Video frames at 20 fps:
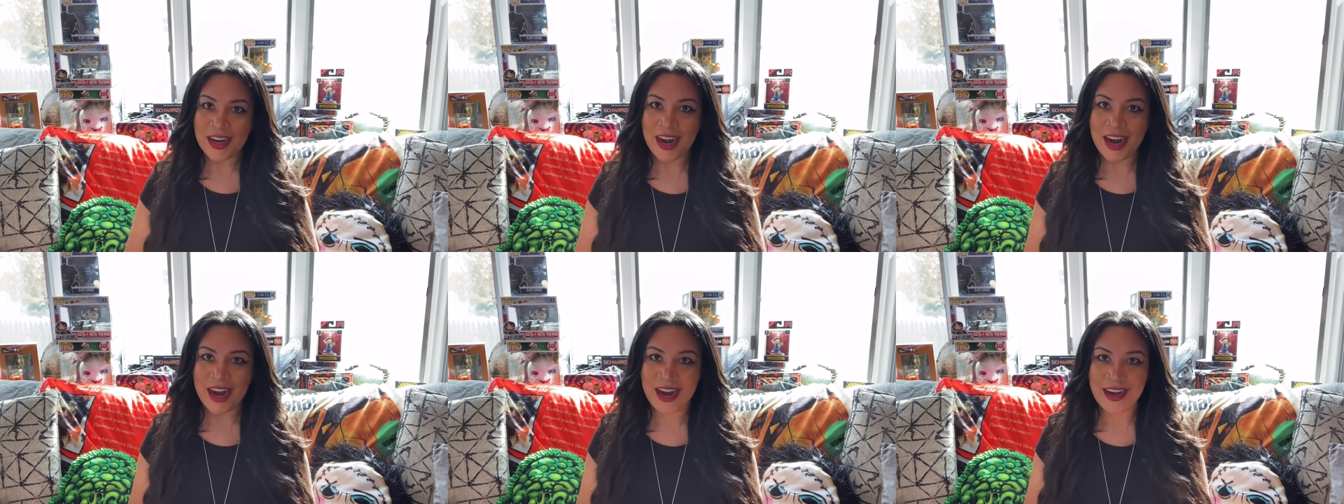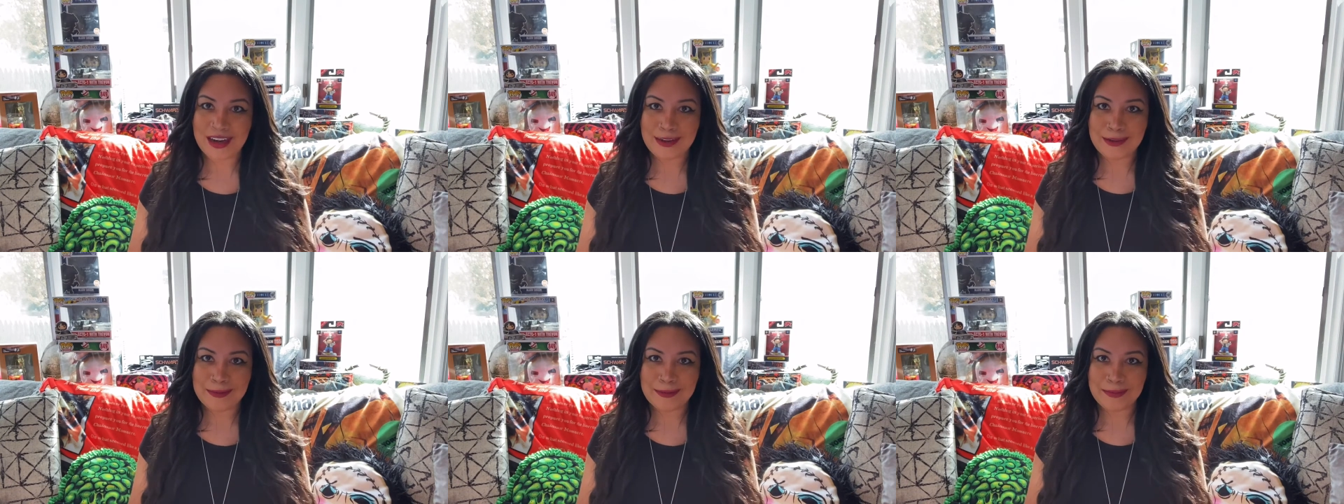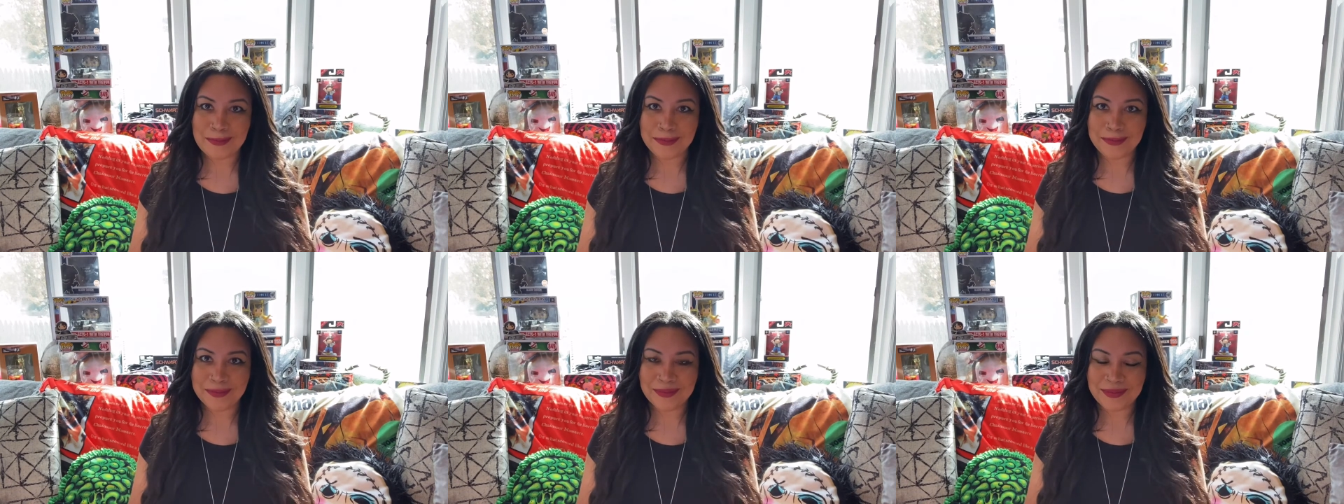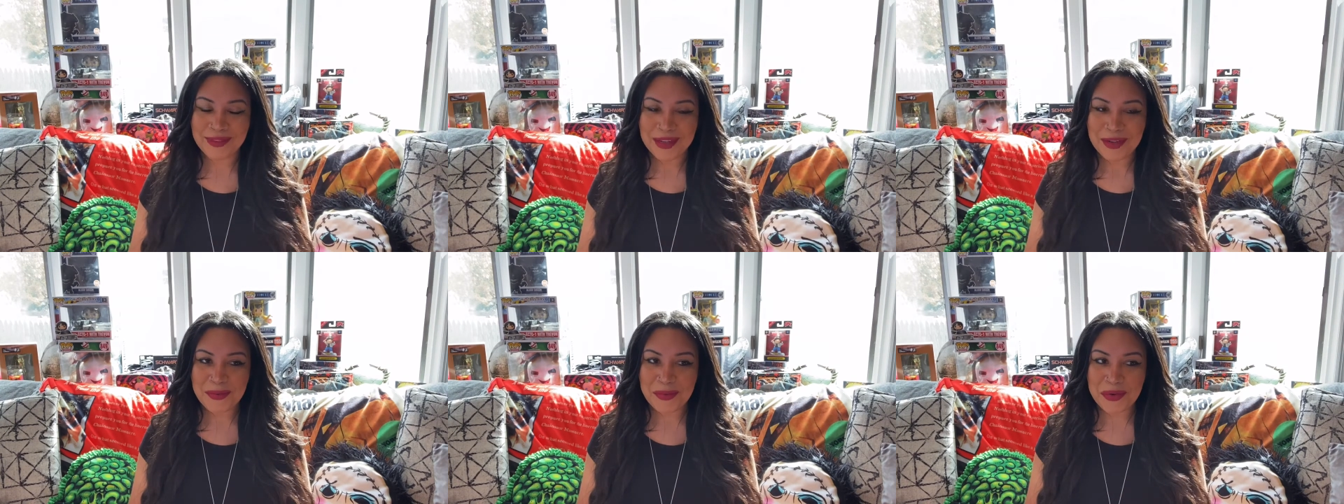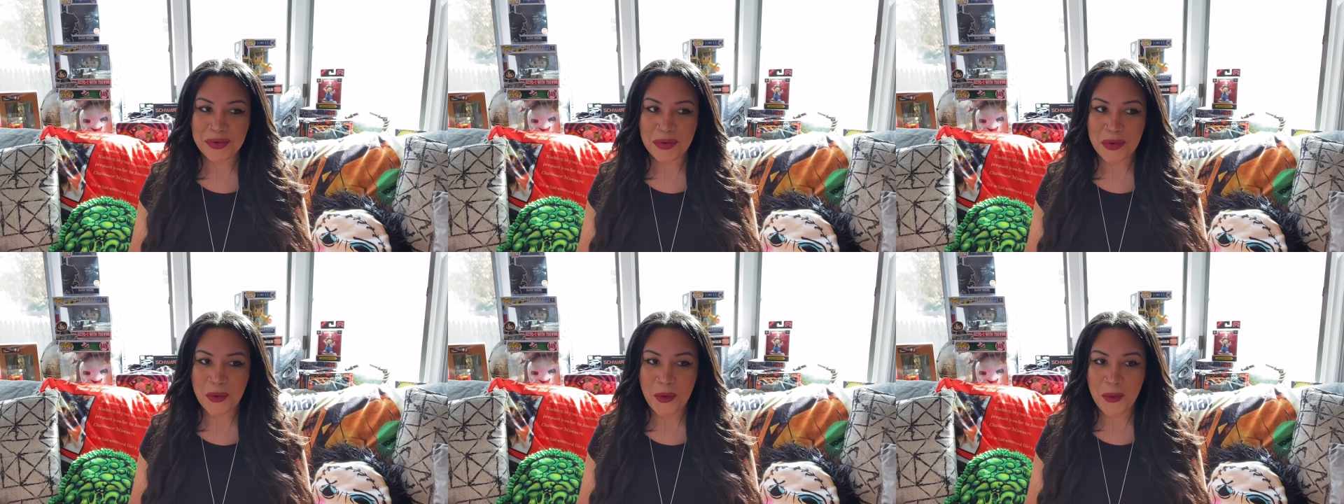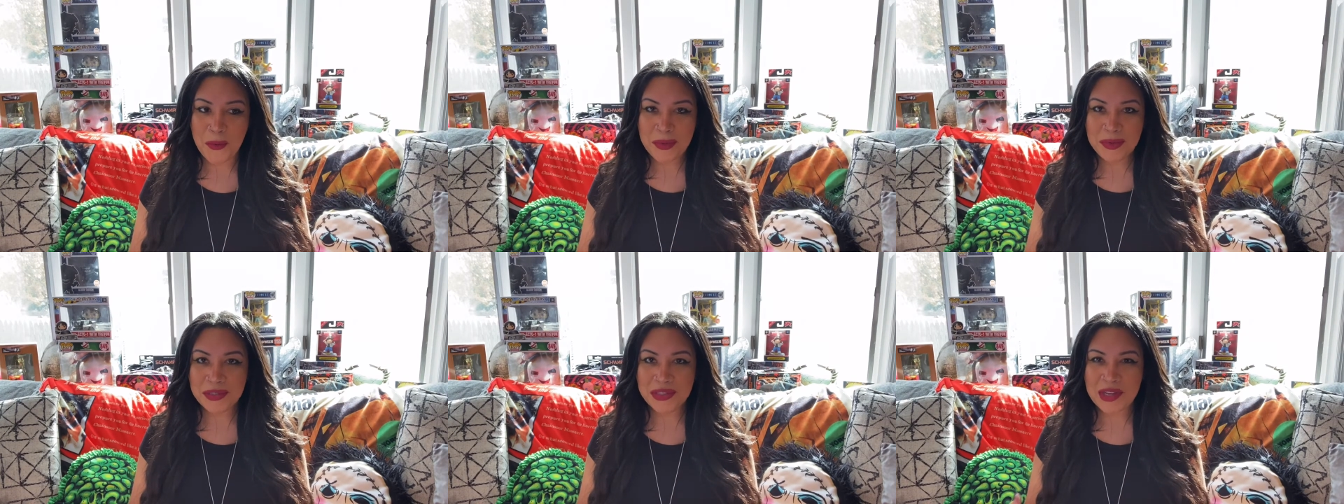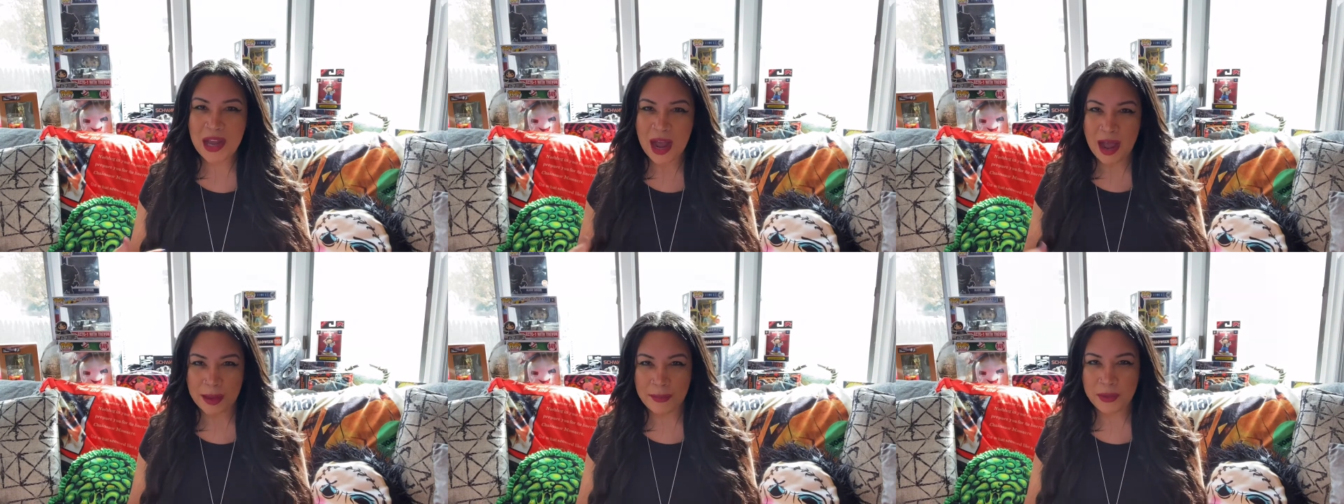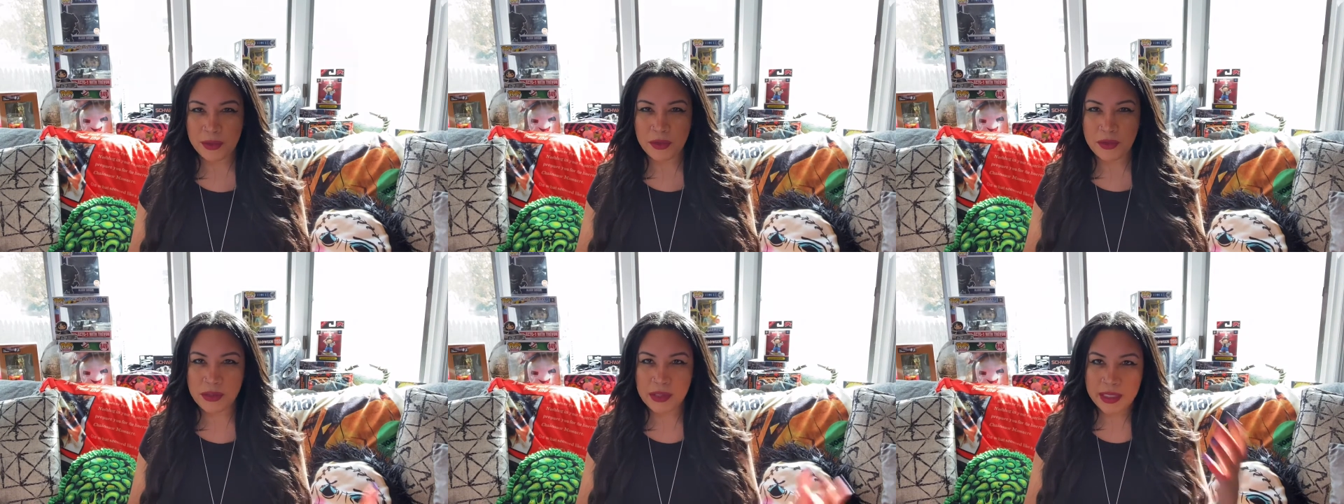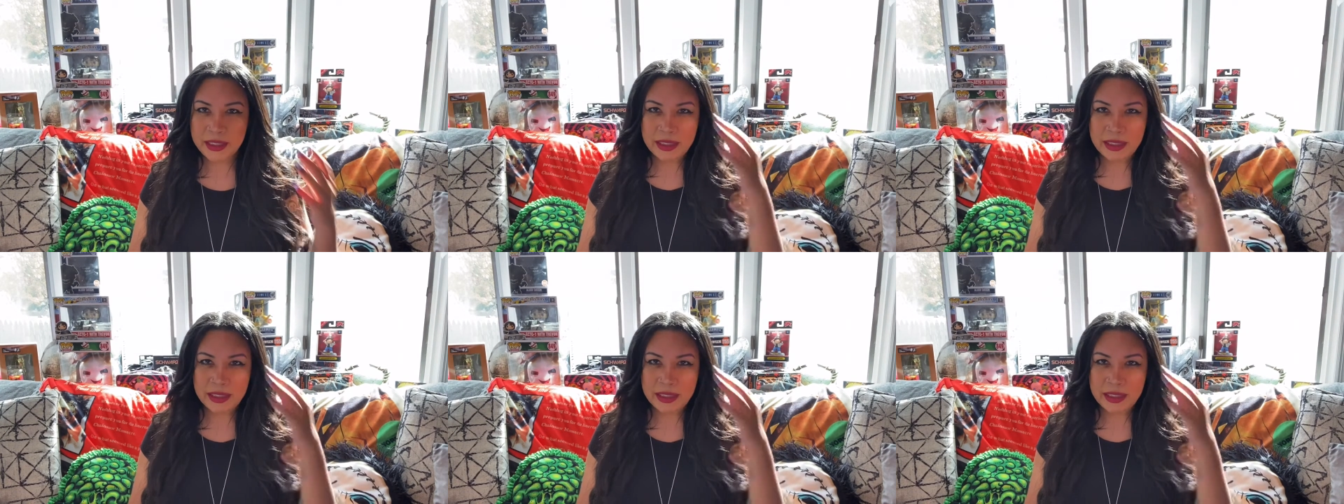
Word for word: Um, are almost comical